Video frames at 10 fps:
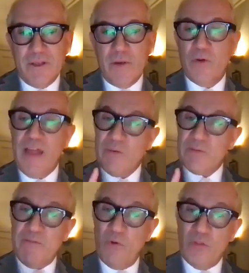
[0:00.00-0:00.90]
Well, that was
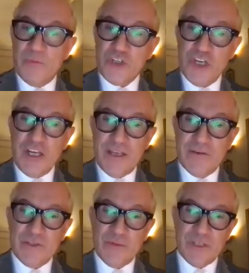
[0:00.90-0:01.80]
before the
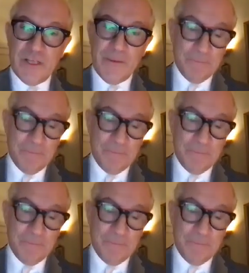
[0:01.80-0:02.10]
machines, you see.